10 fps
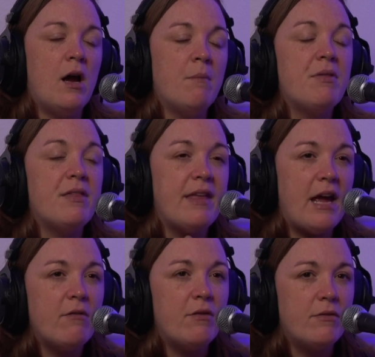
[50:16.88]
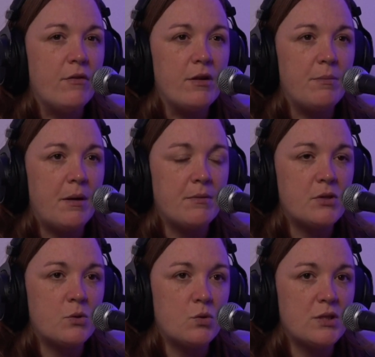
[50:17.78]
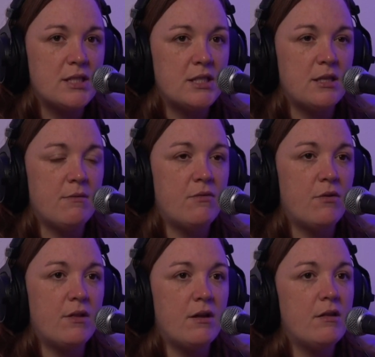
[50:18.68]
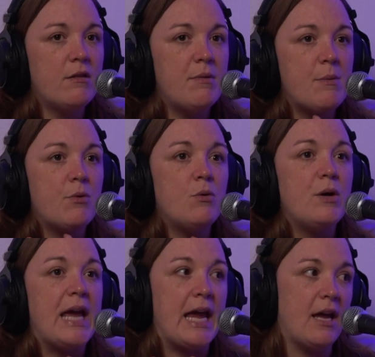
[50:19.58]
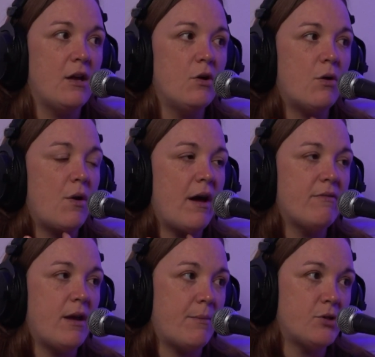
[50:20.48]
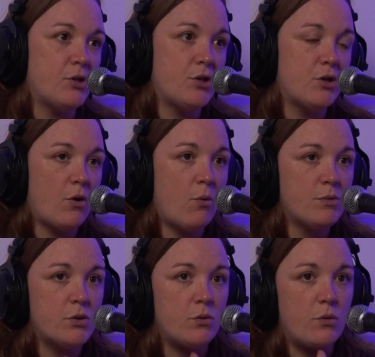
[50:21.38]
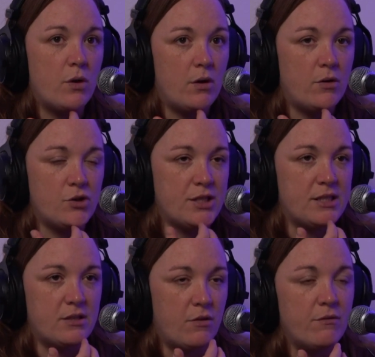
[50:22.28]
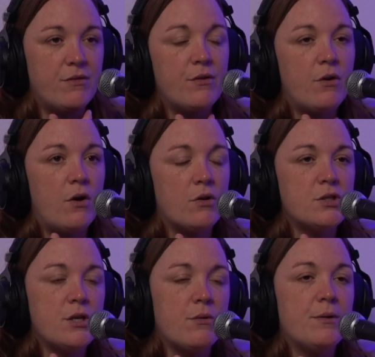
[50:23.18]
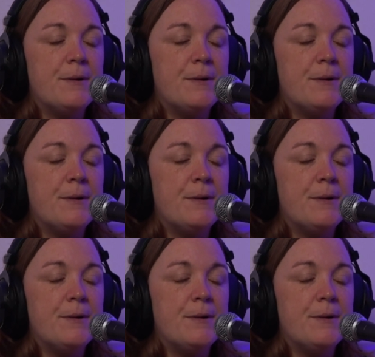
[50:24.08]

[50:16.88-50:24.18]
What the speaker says: I'm thankful for the public school system, for the people who don't have the opportunity to homeschool or just don't feel called to.